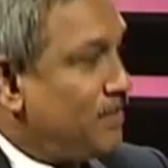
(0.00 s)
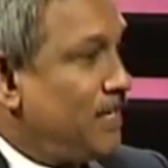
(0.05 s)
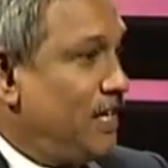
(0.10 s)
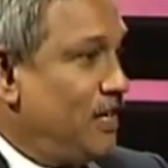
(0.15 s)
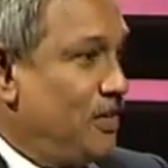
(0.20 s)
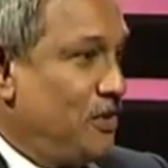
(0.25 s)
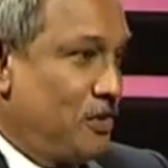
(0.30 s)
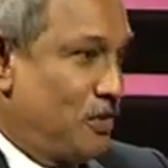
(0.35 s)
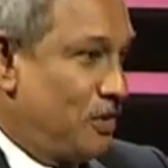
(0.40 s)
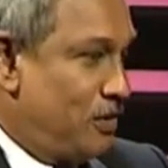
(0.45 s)
they
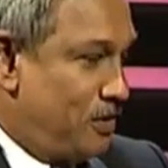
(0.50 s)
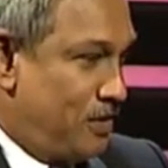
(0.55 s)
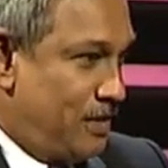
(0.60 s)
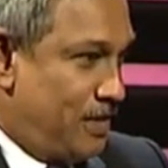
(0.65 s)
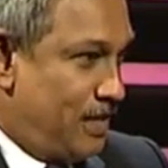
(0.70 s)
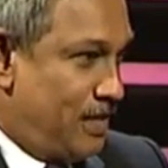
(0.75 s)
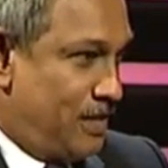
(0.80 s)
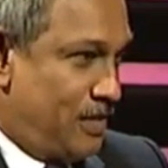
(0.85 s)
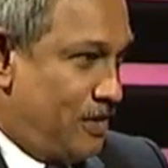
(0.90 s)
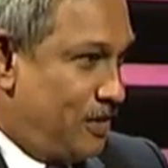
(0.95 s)

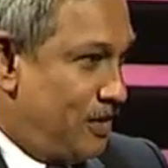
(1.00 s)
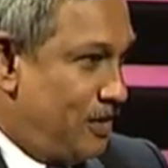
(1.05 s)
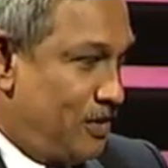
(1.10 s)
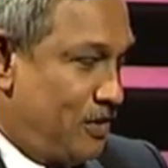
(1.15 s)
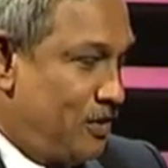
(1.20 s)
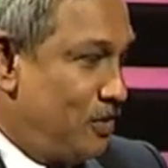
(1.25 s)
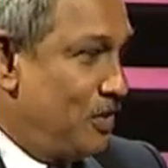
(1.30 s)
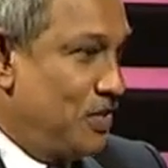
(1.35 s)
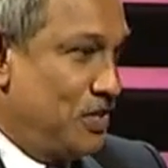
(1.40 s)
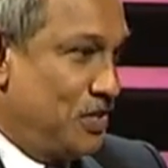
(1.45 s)
don't
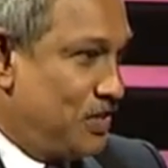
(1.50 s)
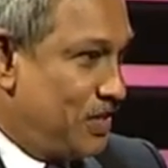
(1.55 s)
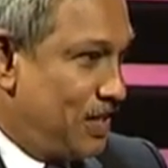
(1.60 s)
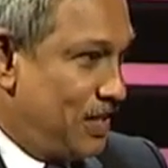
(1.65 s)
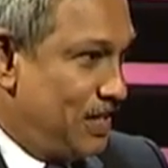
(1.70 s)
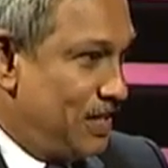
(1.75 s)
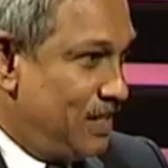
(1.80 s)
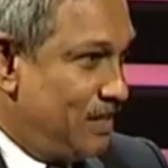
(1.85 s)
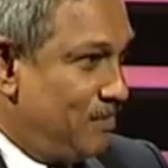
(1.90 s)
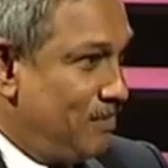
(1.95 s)
know each
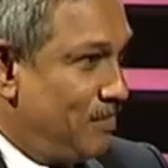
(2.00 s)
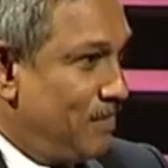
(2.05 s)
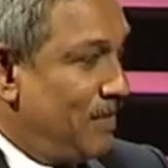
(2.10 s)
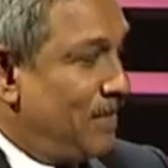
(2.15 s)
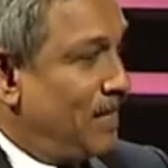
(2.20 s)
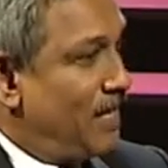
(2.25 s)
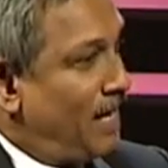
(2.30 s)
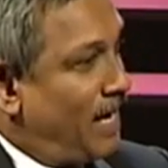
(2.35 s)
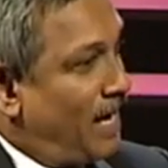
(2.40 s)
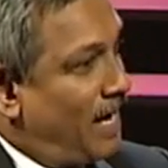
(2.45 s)
other
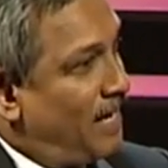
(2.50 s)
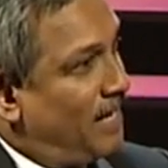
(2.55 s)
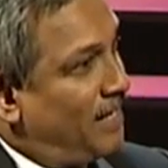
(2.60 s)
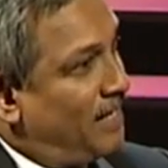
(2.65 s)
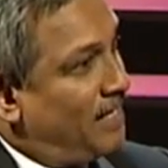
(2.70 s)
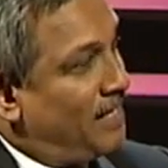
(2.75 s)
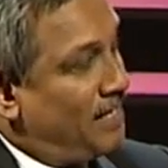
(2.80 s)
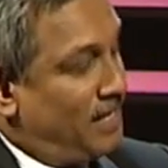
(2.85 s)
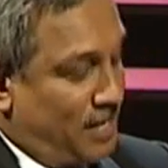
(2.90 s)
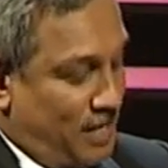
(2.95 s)

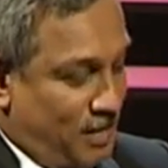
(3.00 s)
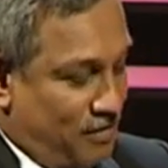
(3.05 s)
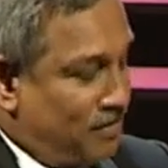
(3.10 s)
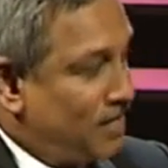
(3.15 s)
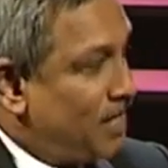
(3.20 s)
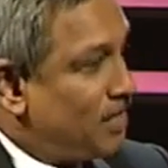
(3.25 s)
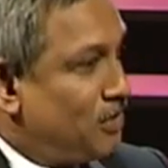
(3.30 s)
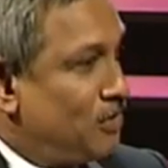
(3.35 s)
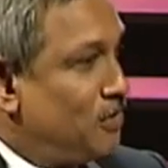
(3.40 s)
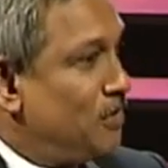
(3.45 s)
and if
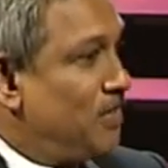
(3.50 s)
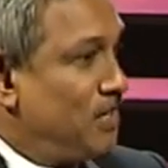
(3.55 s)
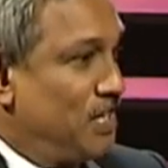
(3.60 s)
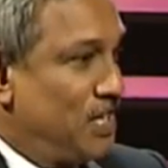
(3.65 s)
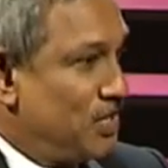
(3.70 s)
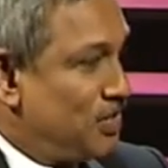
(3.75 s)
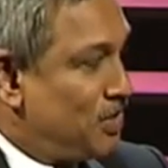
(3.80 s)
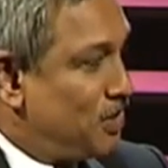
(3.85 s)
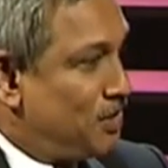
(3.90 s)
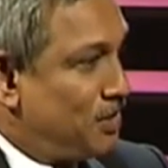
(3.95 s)
there's a good
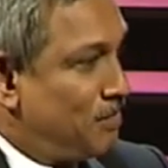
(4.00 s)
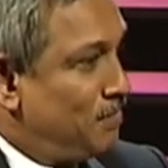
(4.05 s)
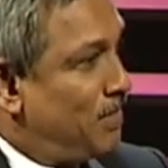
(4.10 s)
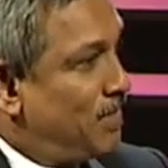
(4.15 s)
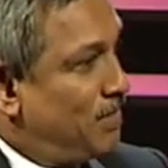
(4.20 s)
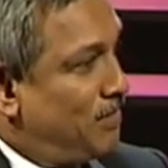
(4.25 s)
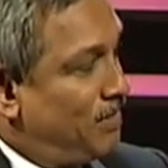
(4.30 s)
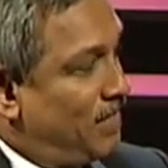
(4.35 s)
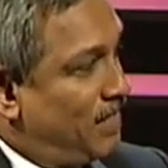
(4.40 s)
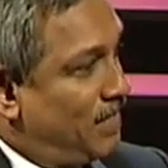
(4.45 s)
relationship
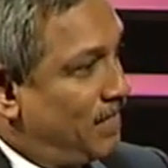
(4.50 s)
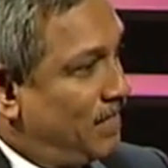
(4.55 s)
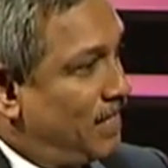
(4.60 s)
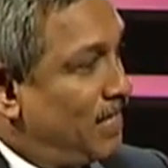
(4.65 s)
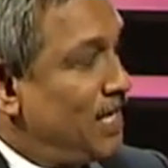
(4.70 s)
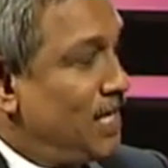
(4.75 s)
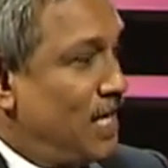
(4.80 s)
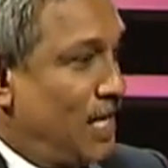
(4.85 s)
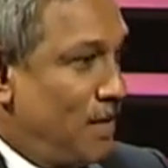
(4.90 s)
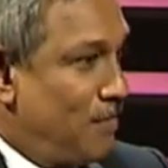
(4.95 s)
between the
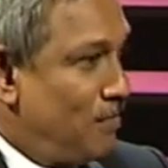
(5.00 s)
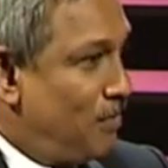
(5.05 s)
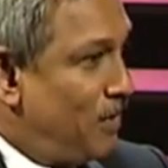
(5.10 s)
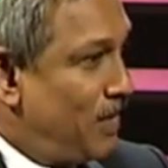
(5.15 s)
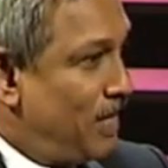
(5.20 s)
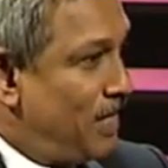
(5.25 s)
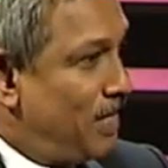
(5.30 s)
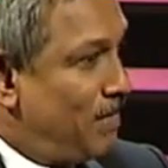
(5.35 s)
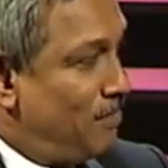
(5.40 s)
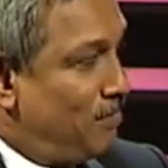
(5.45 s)

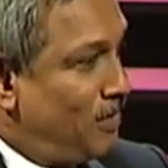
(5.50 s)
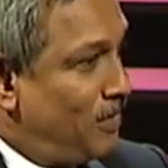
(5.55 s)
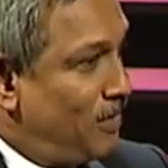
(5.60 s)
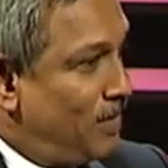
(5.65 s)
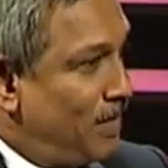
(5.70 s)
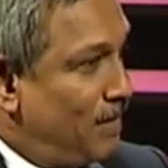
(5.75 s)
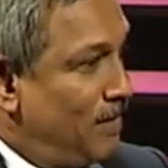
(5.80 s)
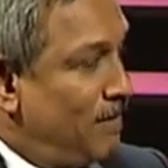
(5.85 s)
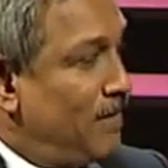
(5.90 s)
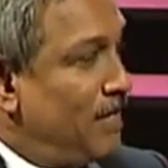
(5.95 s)
employer and
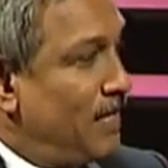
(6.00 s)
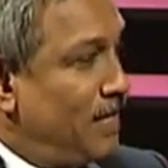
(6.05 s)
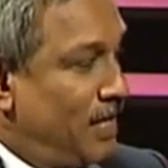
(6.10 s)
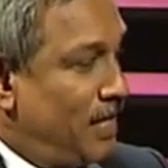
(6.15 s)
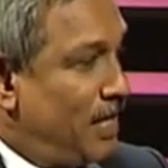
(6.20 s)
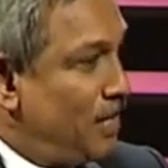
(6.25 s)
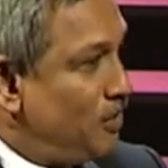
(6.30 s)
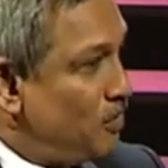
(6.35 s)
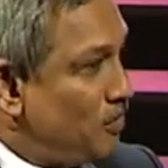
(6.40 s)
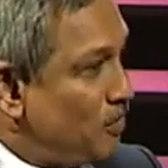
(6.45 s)
employee,
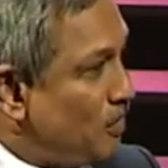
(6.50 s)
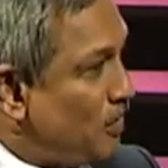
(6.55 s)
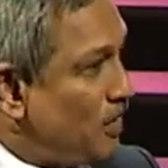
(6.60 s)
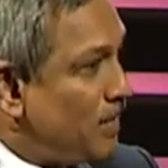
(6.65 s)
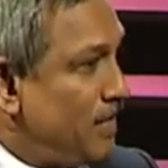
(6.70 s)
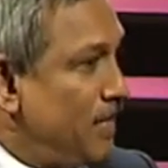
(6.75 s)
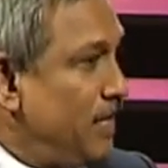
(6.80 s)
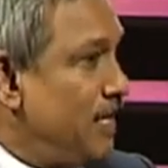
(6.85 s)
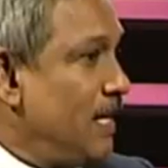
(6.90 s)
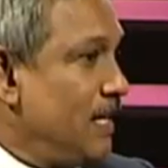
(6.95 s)
they do
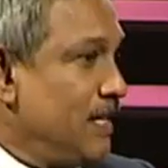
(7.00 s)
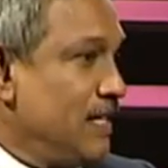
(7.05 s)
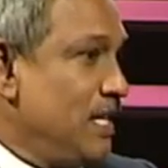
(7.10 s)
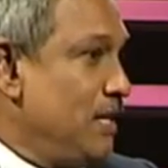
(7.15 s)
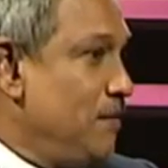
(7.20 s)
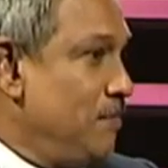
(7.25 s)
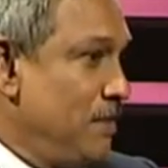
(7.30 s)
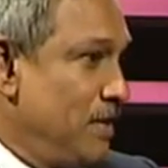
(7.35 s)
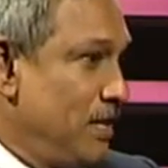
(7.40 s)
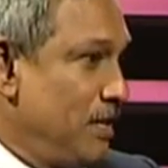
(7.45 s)
not deduct
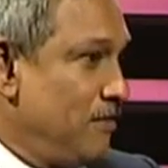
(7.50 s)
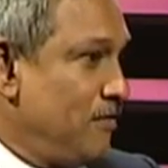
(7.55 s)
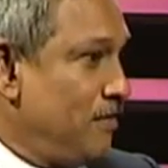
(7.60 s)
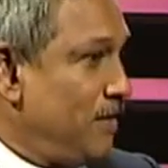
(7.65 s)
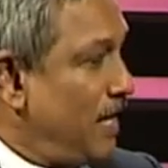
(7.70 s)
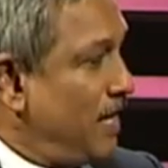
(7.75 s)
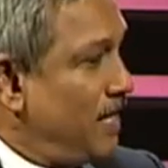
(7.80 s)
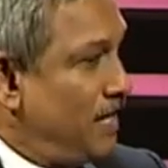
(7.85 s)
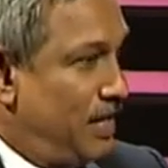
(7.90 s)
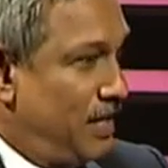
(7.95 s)
the EPF
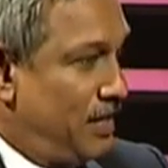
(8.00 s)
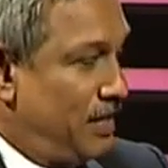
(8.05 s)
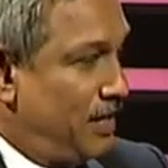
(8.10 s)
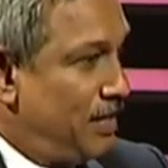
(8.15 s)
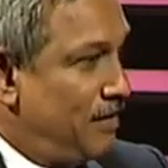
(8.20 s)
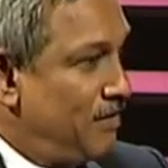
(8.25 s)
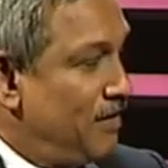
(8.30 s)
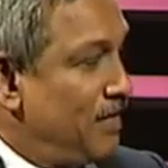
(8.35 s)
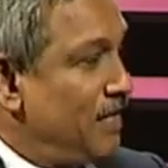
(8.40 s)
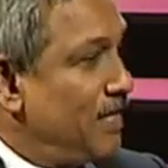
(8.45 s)
and
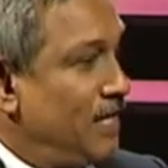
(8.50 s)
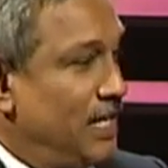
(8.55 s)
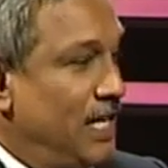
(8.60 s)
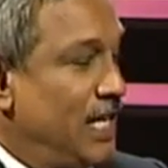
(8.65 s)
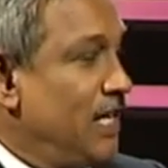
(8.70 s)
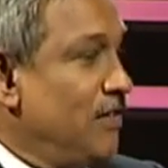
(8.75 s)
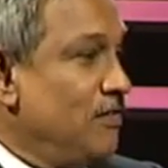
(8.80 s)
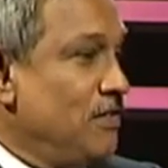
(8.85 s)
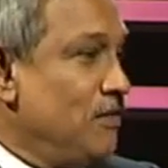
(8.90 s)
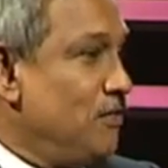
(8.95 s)
ETF, they
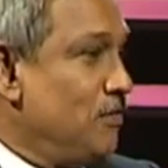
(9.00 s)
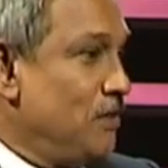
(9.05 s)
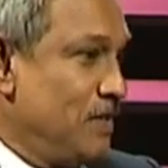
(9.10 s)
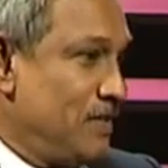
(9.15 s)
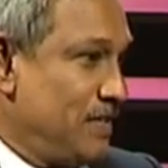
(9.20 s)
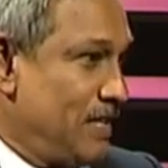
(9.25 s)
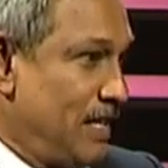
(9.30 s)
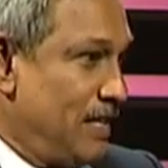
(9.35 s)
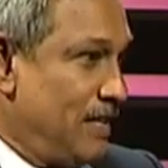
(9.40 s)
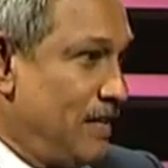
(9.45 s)
give the full
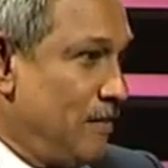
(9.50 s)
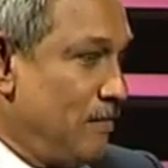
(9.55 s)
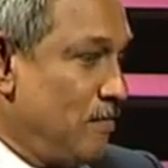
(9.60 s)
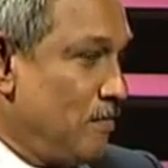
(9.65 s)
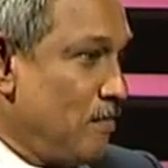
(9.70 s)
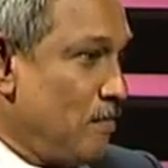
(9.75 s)
salary.